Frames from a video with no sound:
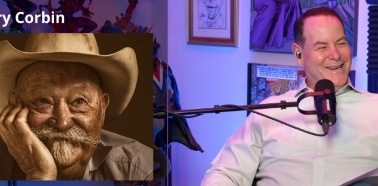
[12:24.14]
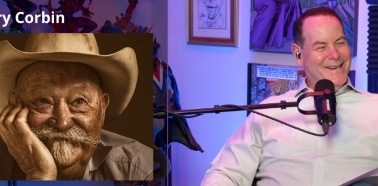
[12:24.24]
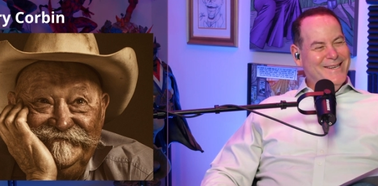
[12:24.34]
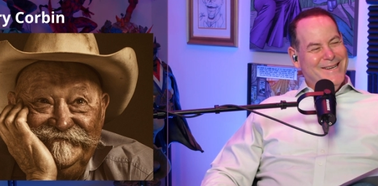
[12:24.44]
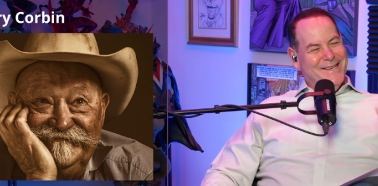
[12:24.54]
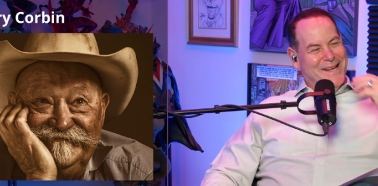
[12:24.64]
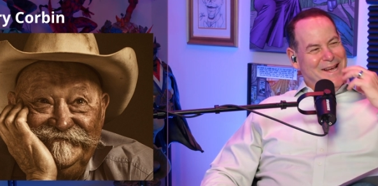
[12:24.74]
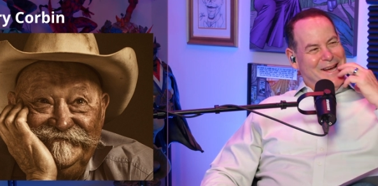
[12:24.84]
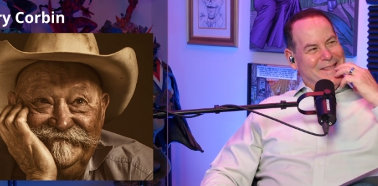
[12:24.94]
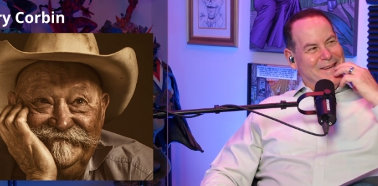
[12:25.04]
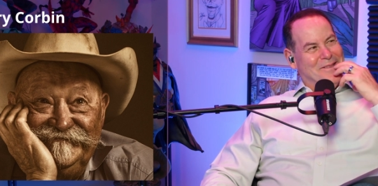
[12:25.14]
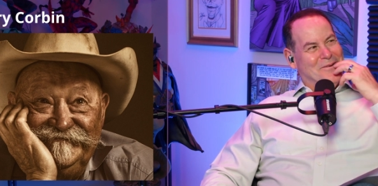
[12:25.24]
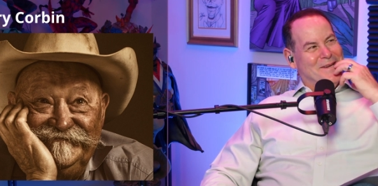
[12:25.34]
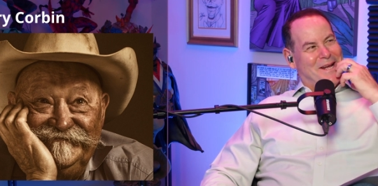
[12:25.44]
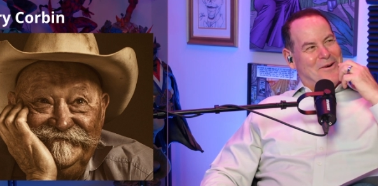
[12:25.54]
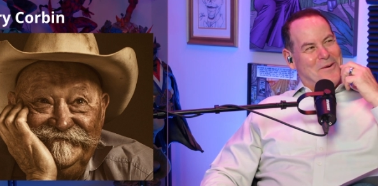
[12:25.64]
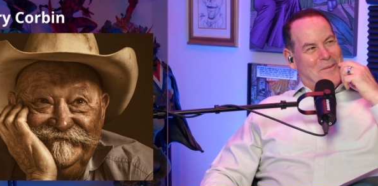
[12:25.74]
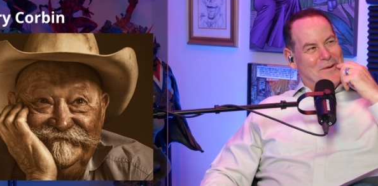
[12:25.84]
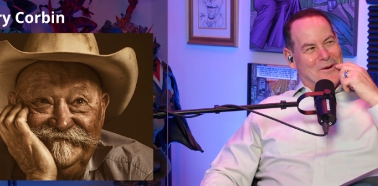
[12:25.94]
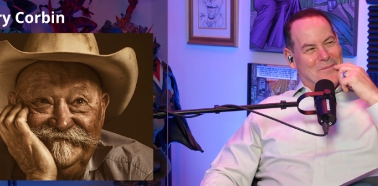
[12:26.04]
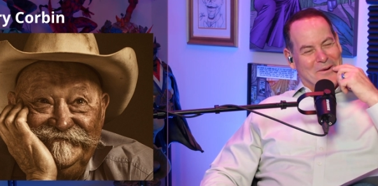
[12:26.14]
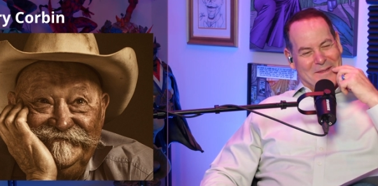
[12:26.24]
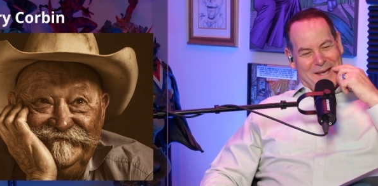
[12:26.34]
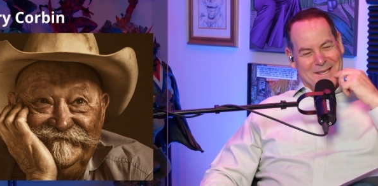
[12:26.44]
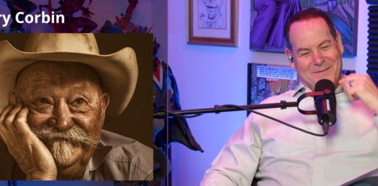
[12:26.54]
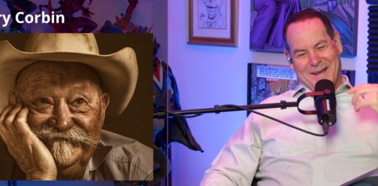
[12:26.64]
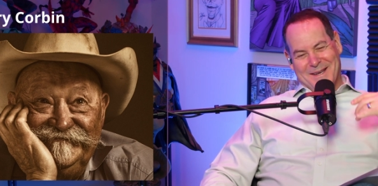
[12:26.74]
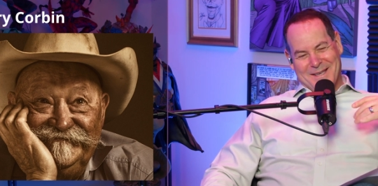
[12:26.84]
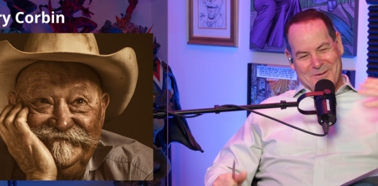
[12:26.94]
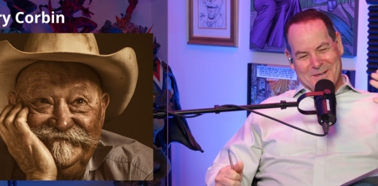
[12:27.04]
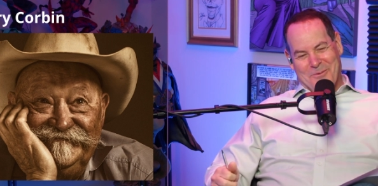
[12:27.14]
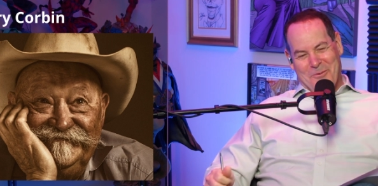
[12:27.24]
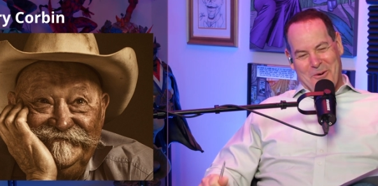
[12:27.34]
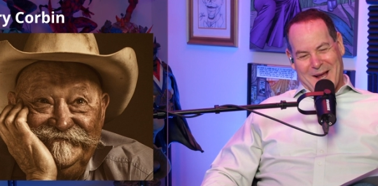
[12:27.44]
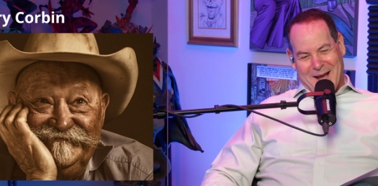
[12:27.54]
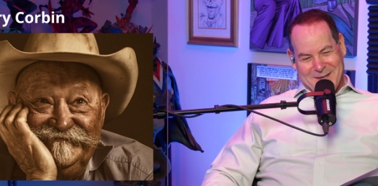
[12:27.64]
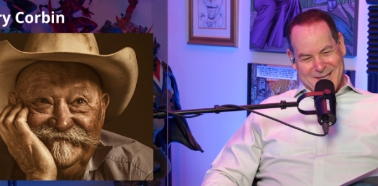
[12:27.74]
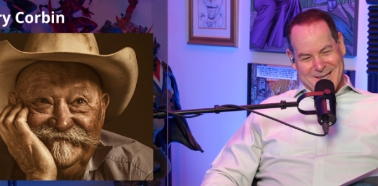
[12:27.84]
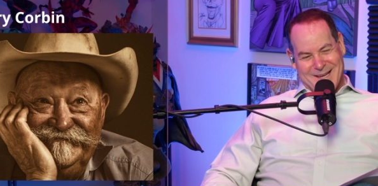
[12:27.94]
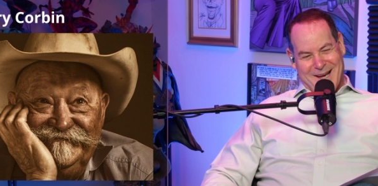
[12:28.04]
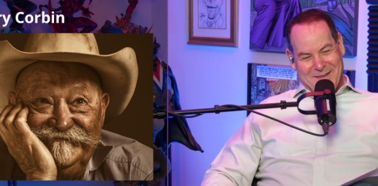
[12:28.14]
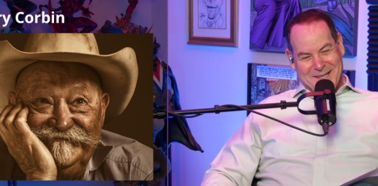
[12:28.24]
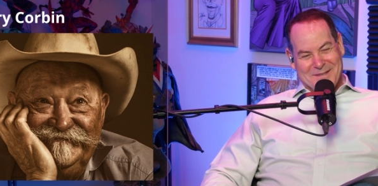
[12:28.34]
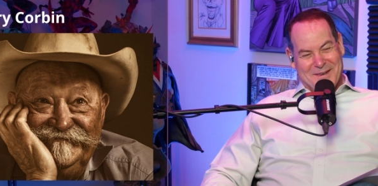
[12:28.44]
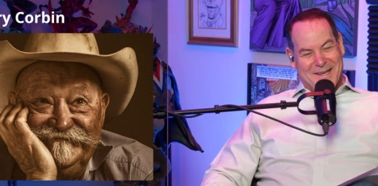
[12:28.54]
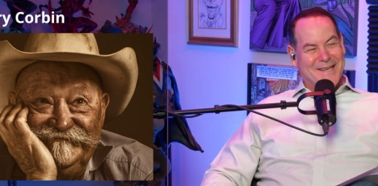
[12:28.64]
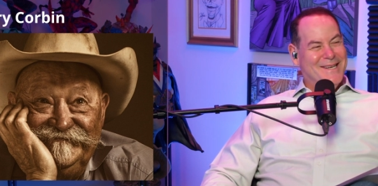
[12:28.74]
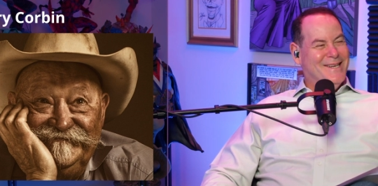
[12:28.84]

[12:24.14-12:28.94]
Speaker 1: I, I, the only reason I remember your birthday is because I was on War Games at the time. That's funny.